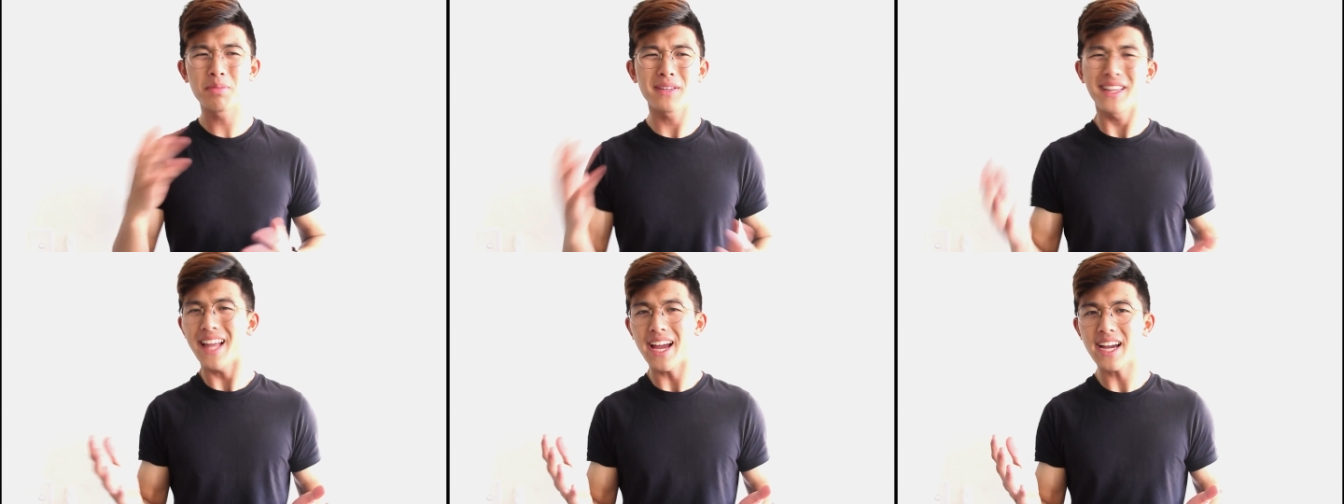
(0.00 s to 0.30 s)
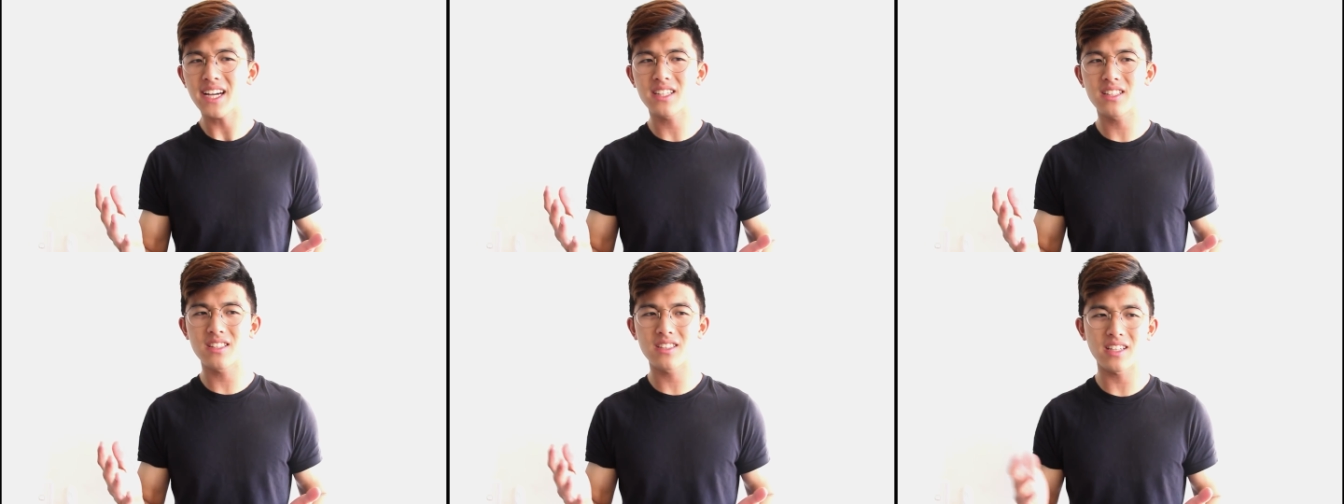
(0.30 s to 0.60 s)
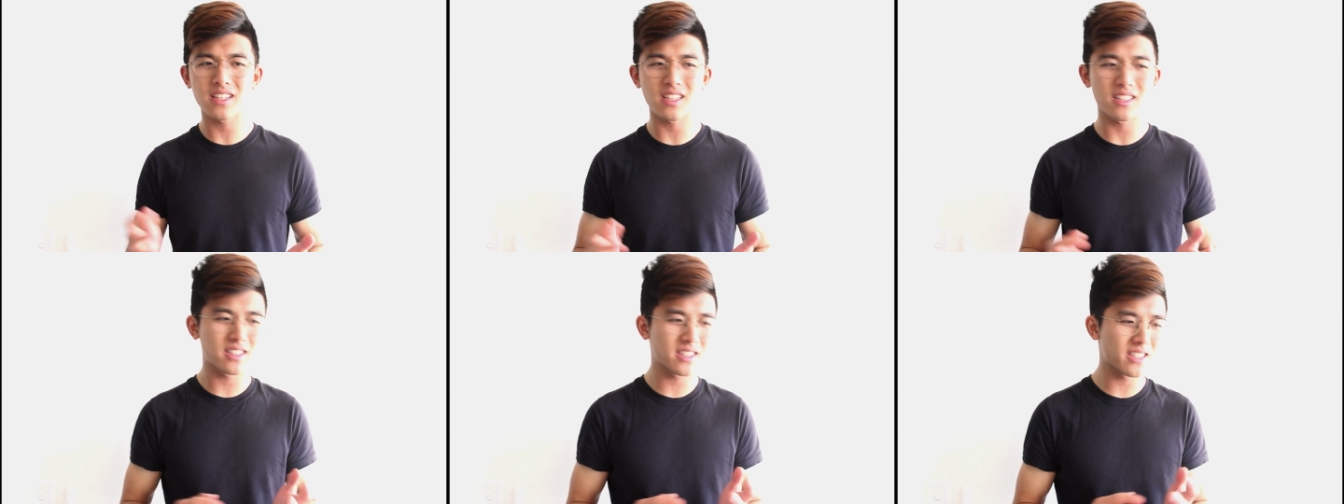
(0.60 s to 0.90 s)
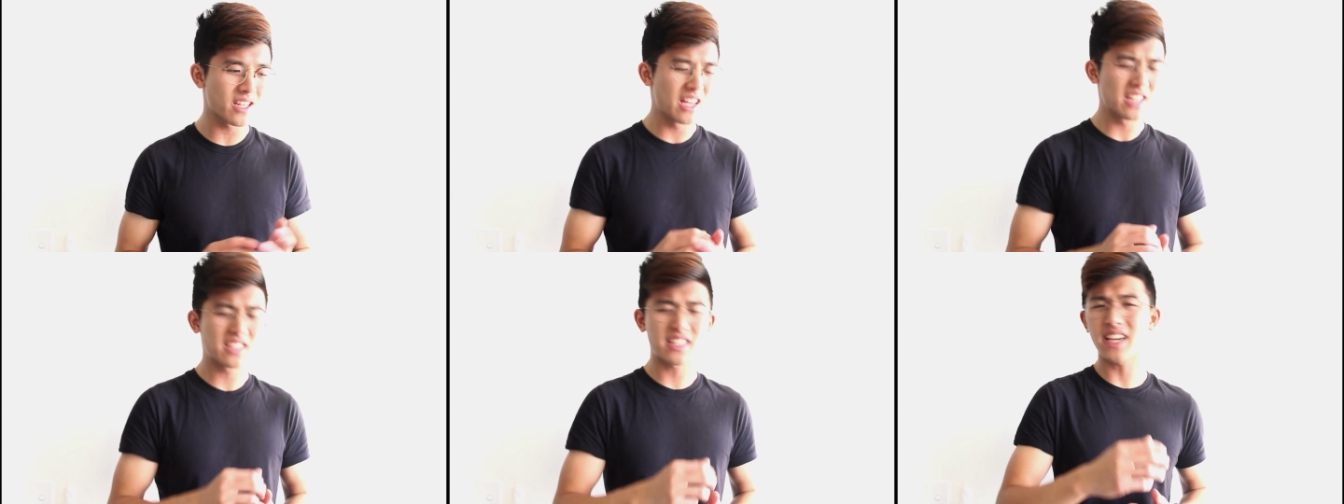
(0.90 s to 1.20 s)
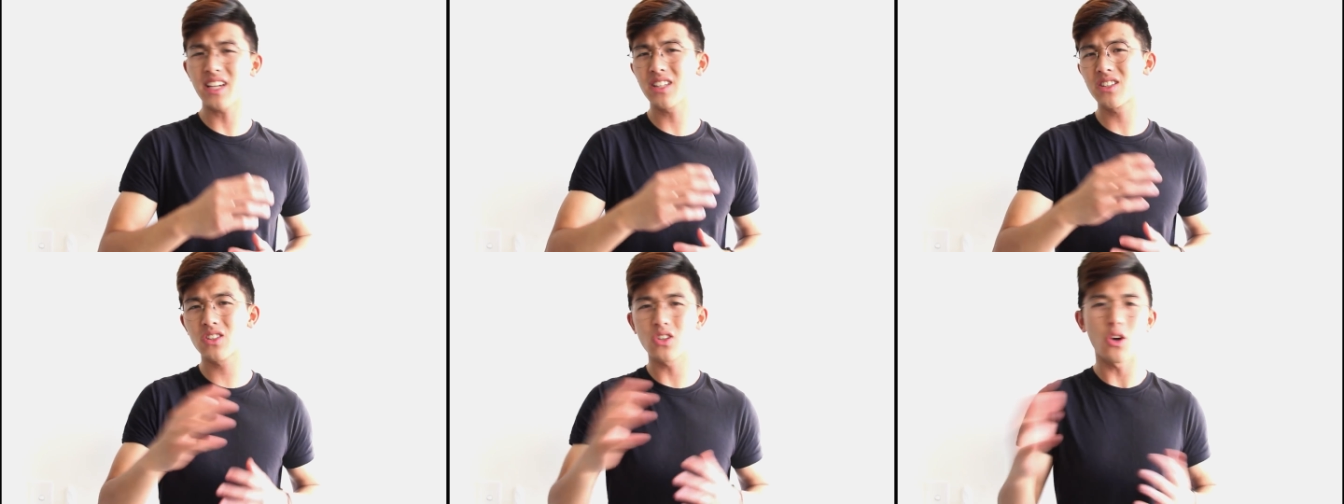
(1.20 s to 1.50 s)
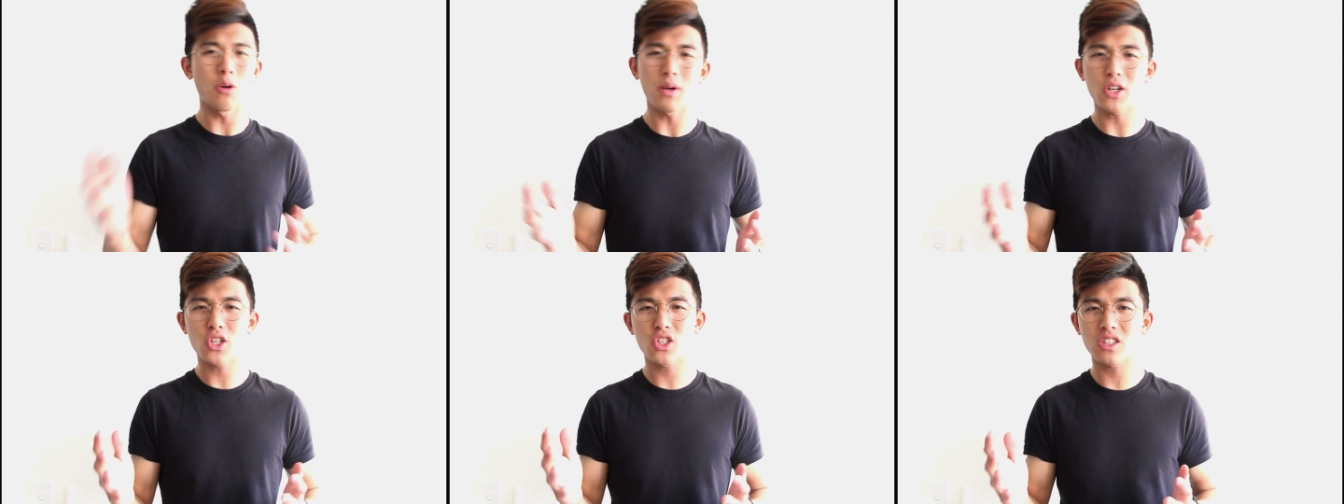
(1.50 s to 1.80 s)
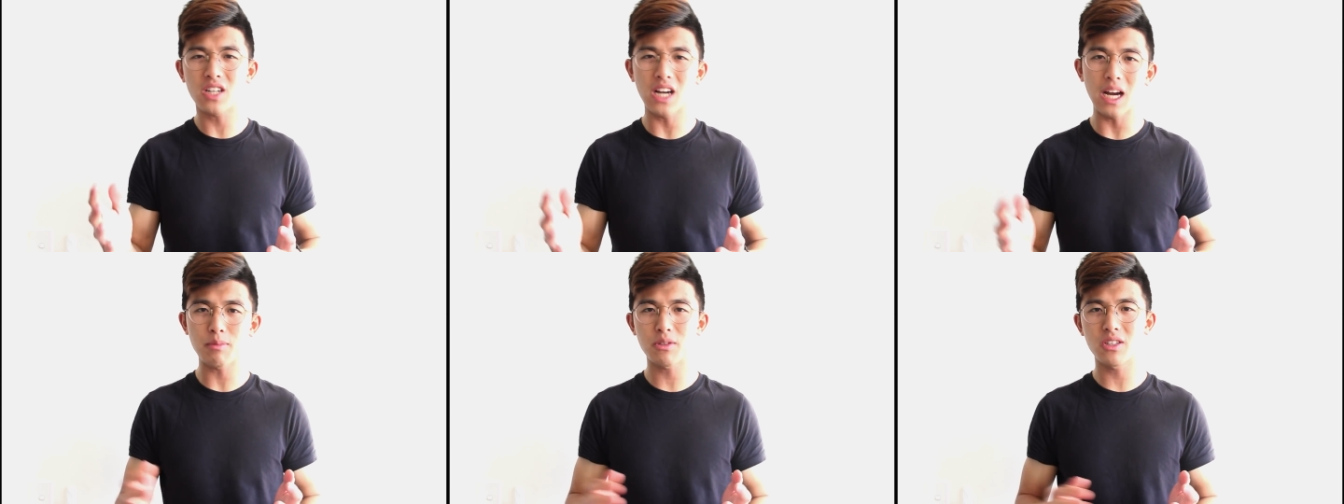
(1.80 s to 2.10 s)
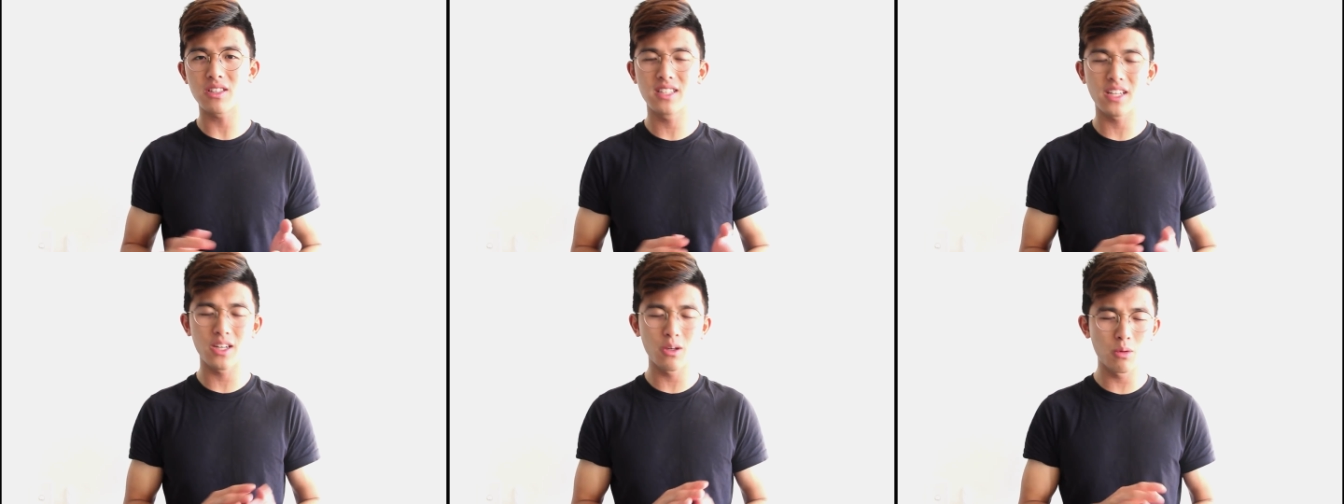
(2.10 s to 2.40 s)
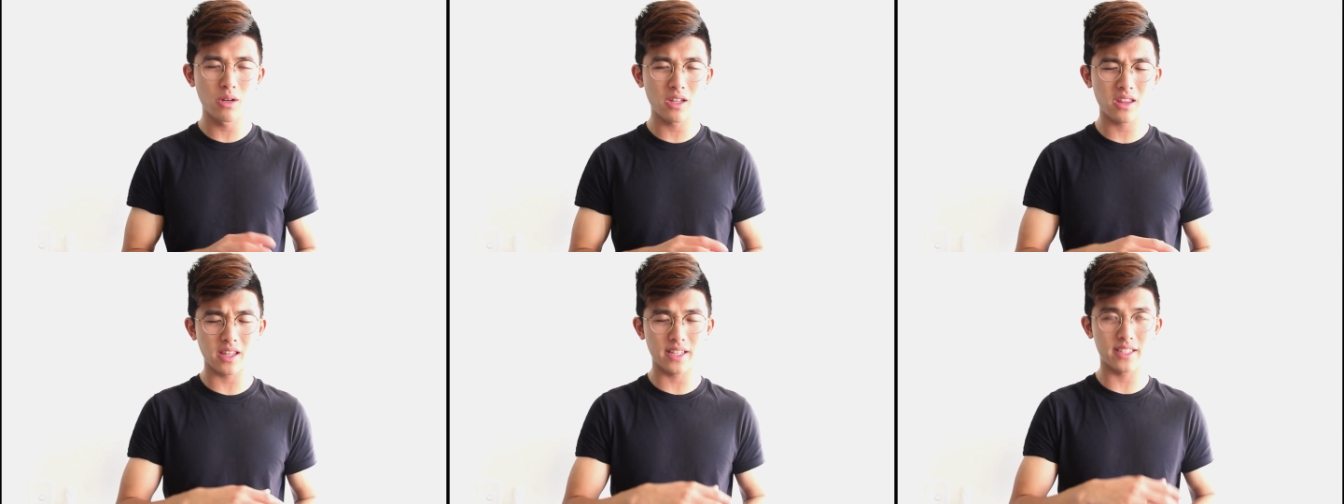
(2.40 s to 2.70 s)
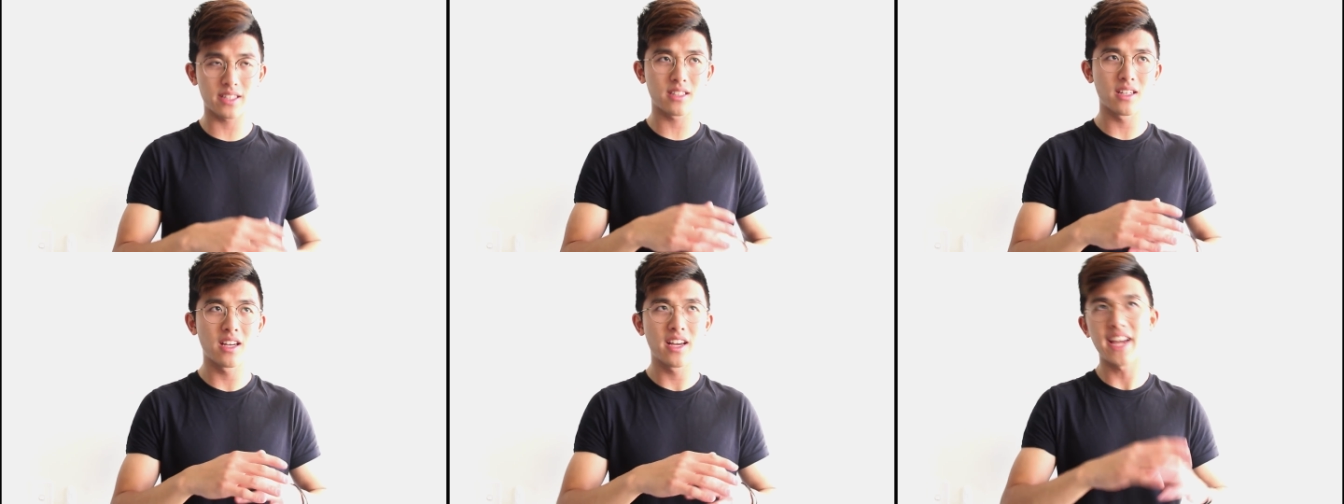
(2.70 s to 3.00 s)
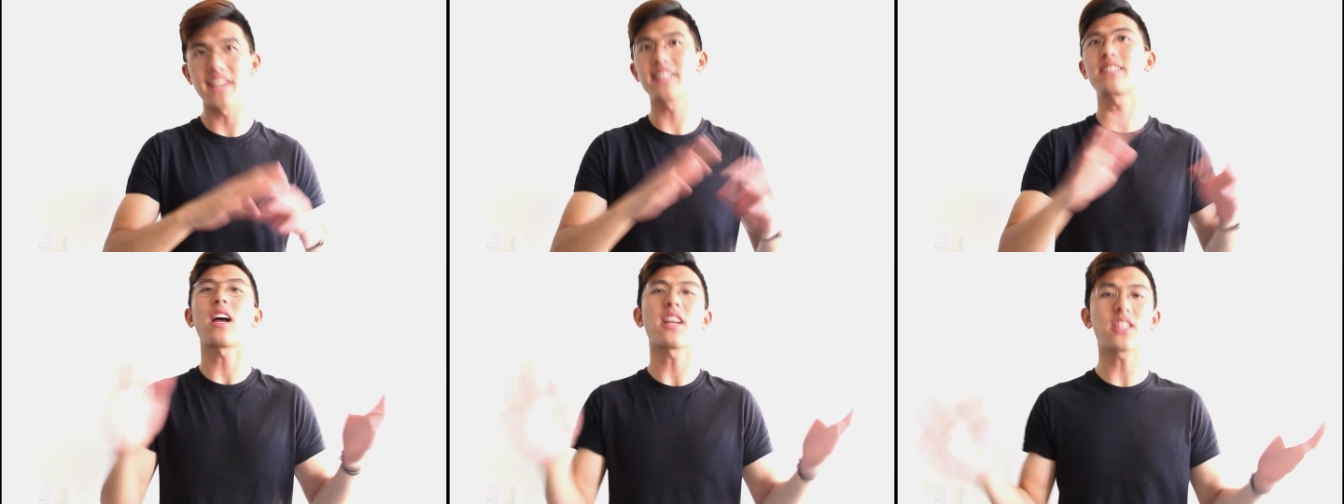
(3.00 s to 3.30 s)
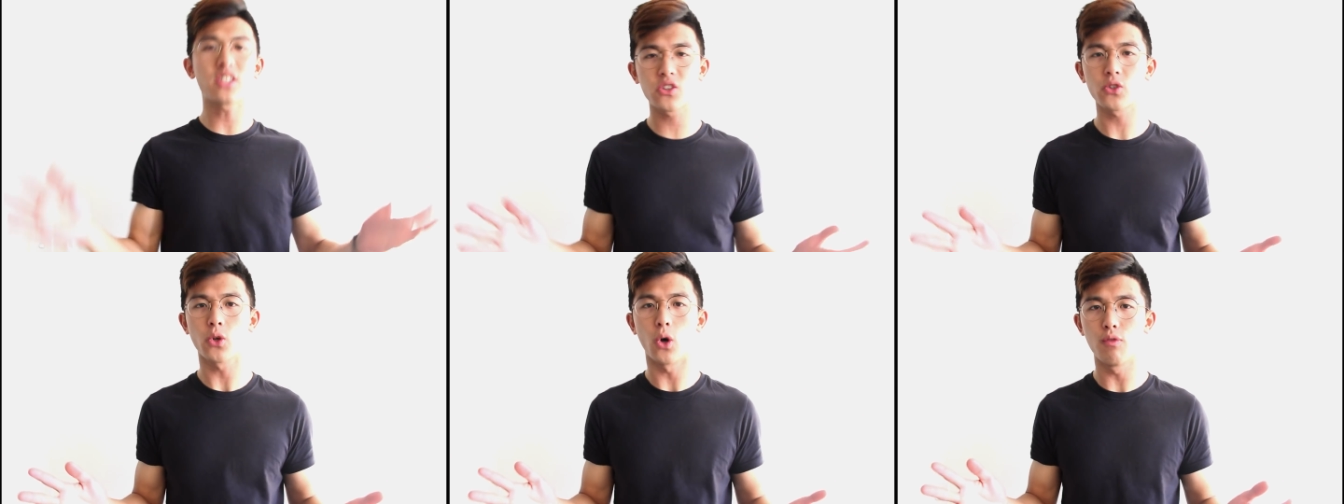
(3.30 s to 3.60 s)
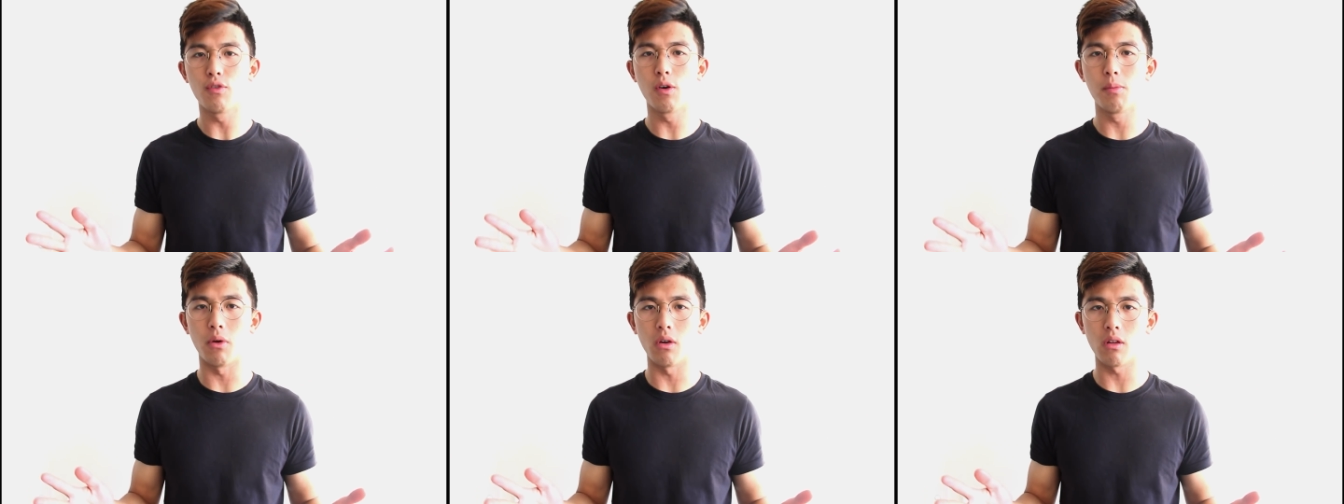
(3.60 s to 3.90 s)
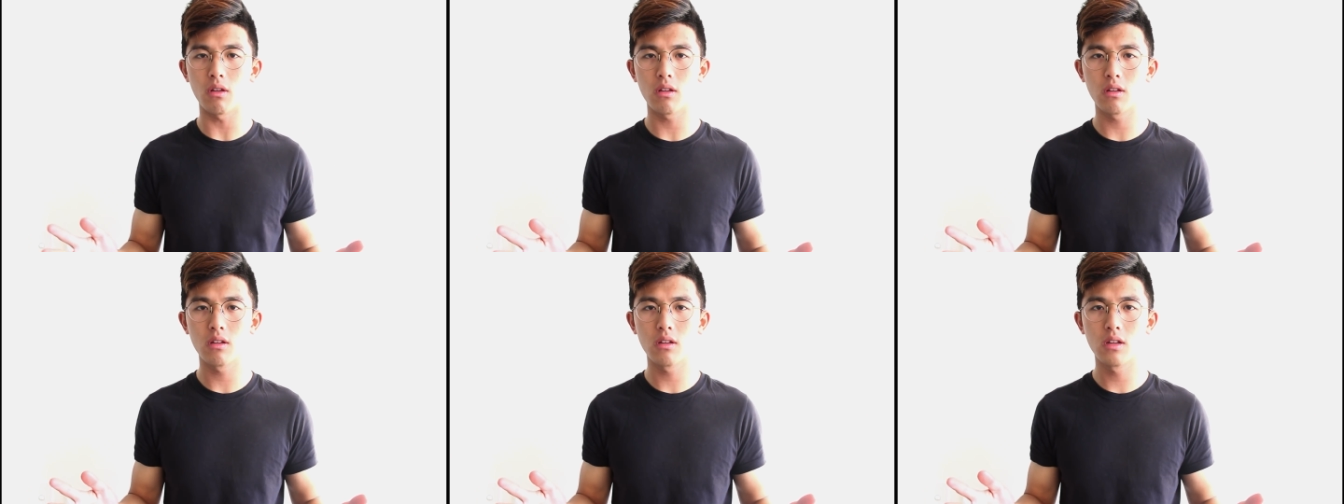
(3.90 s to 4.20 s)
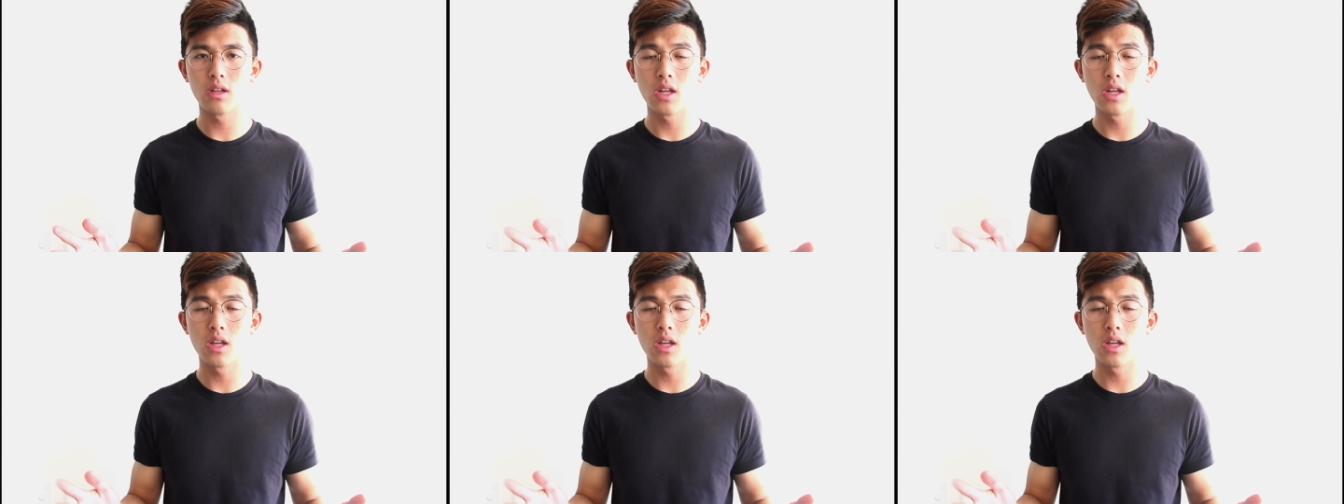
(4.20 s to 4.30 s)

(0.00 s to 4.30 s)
complex, it takes so much time to deal with, it's unsolvable.